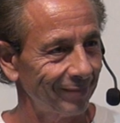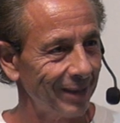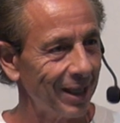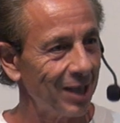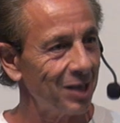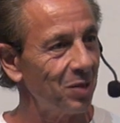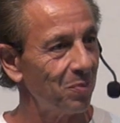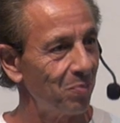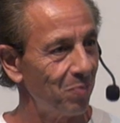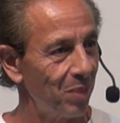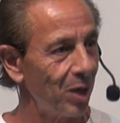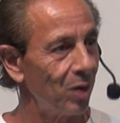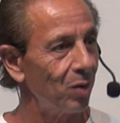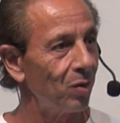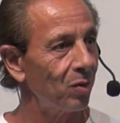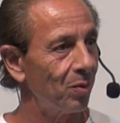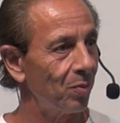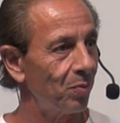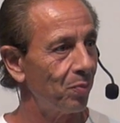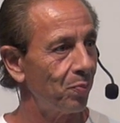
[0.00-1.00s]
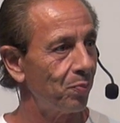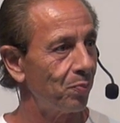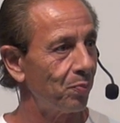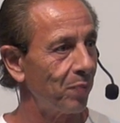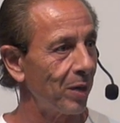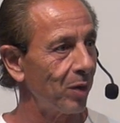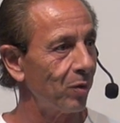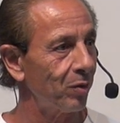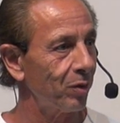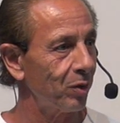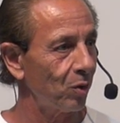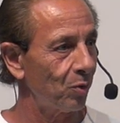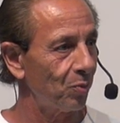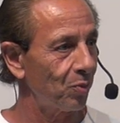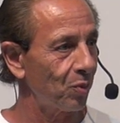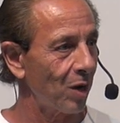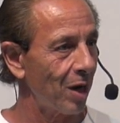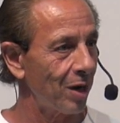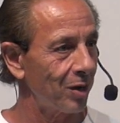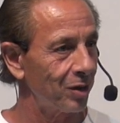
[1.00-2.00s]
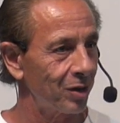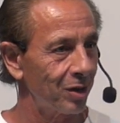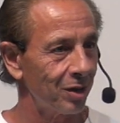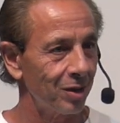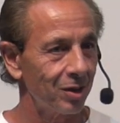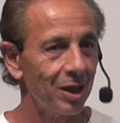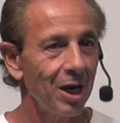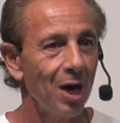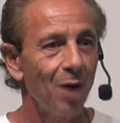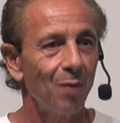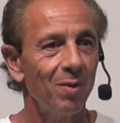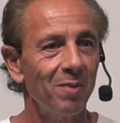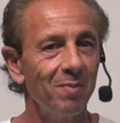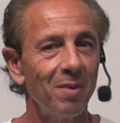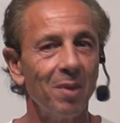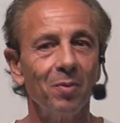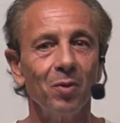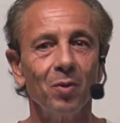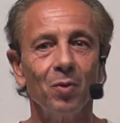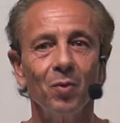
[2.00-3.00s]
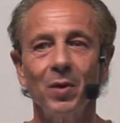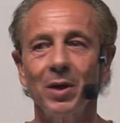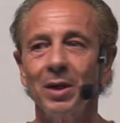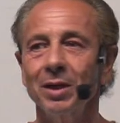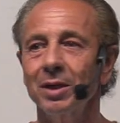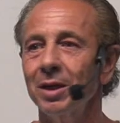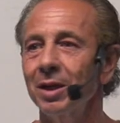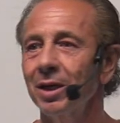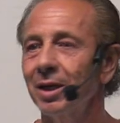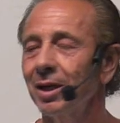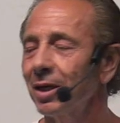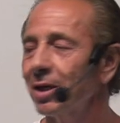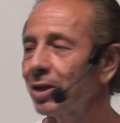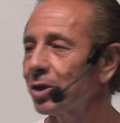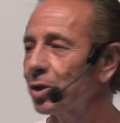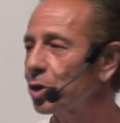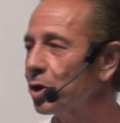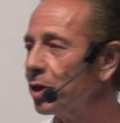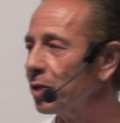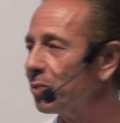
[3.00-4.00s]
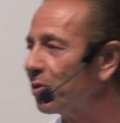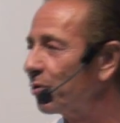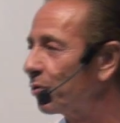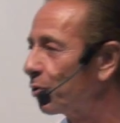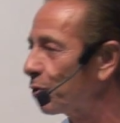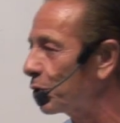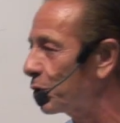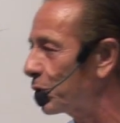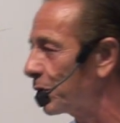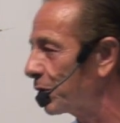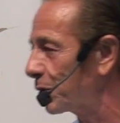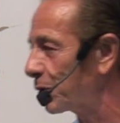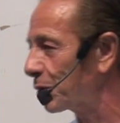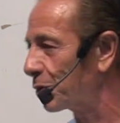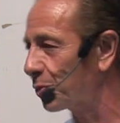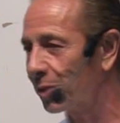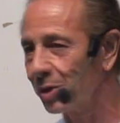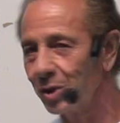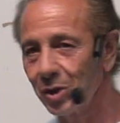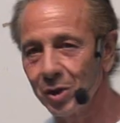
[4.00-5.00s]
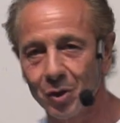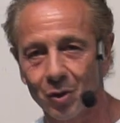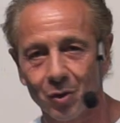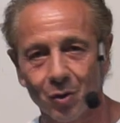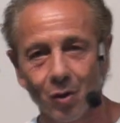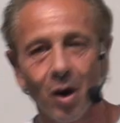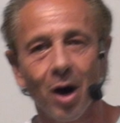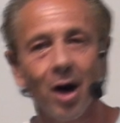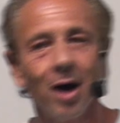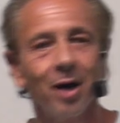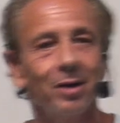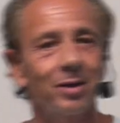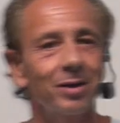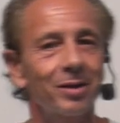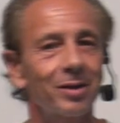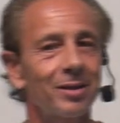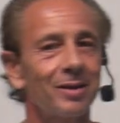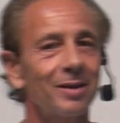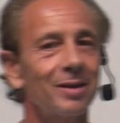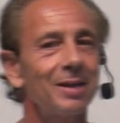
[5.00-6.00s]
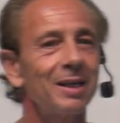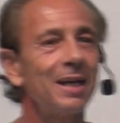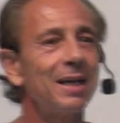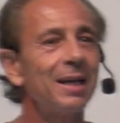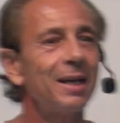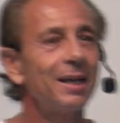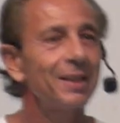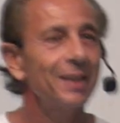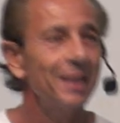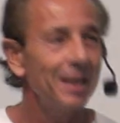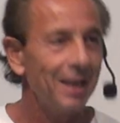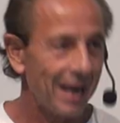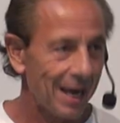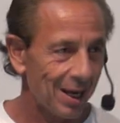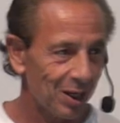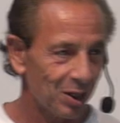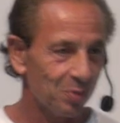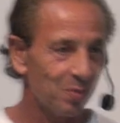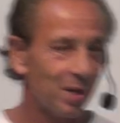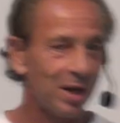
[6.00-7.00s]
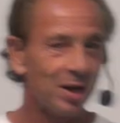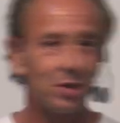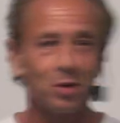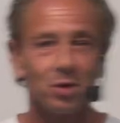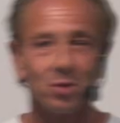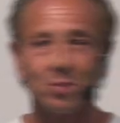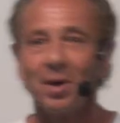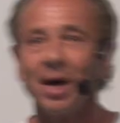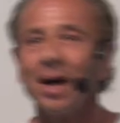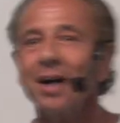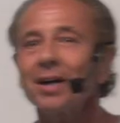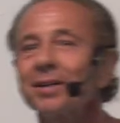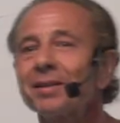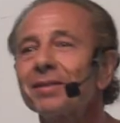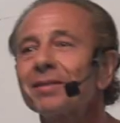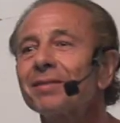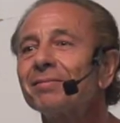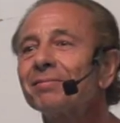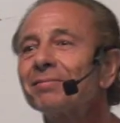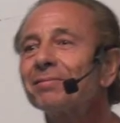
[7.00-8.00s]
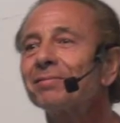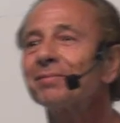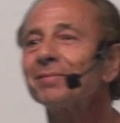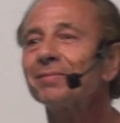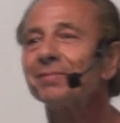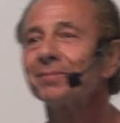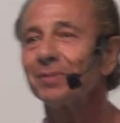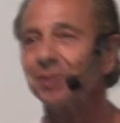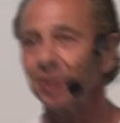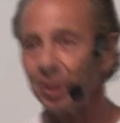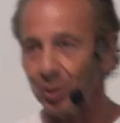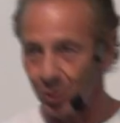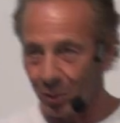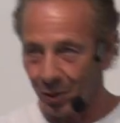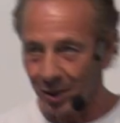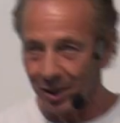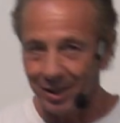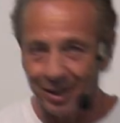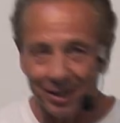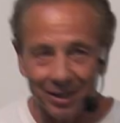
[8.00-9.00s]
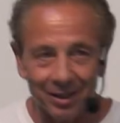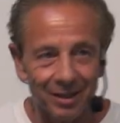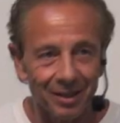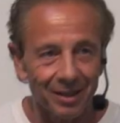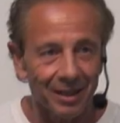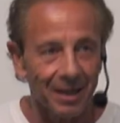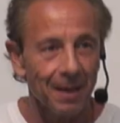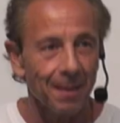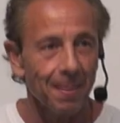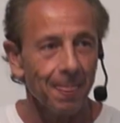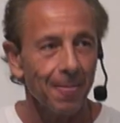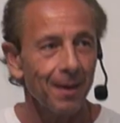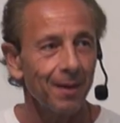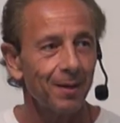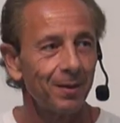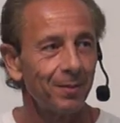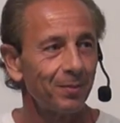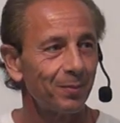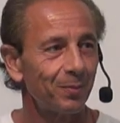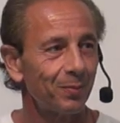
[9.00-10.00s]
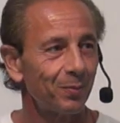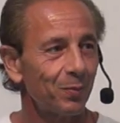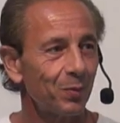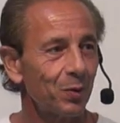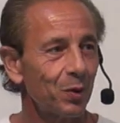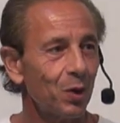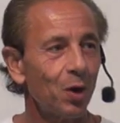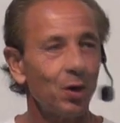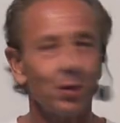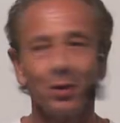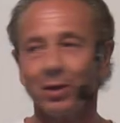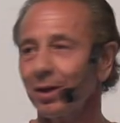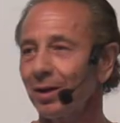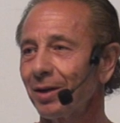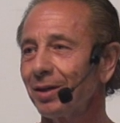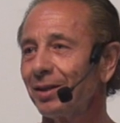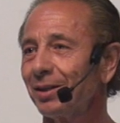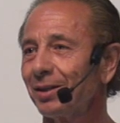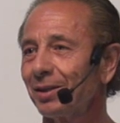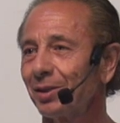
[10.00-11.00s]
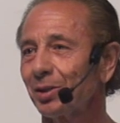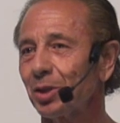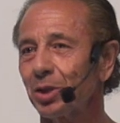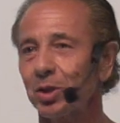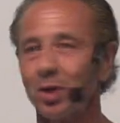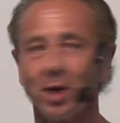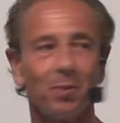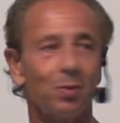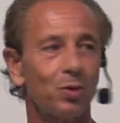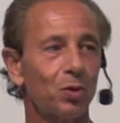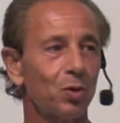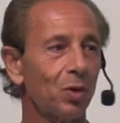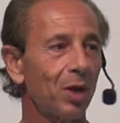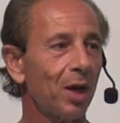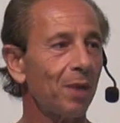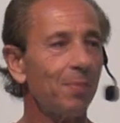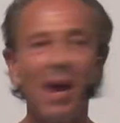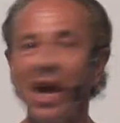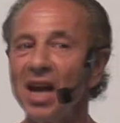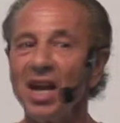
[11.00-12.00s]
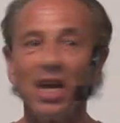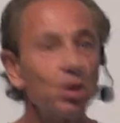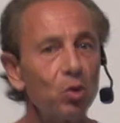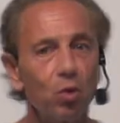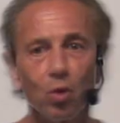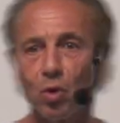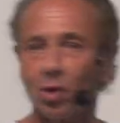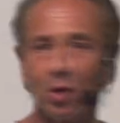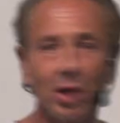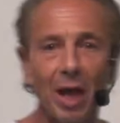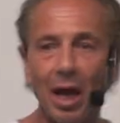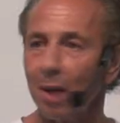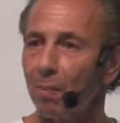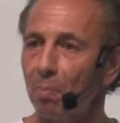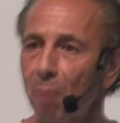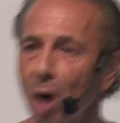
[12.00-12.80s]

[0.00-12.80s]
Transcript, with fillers: It's a burial process. Remember when, G- before Jesus went to the cross, the alabaster box, the anointing, when all the disciples were like, man, that's worth a lot of